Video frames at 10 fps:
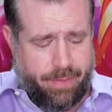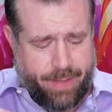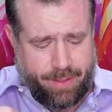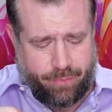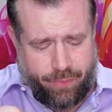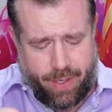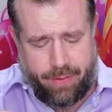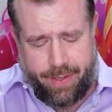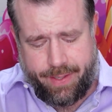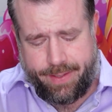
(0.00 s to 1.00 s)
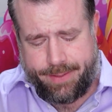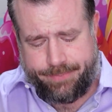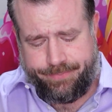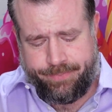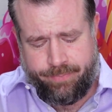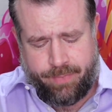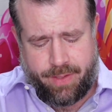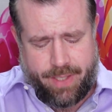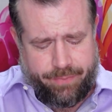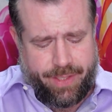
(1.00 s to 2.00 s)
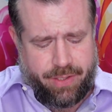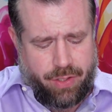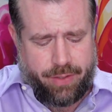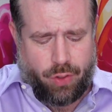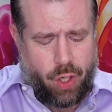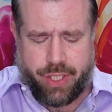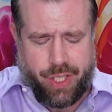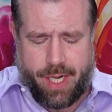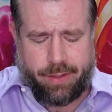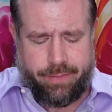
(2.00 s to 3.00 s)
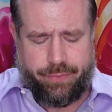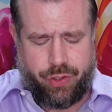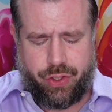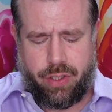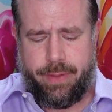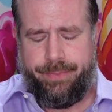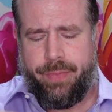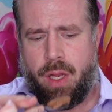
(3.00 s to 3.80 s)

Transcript: That's very, it's definitely a dark chocolate for sure.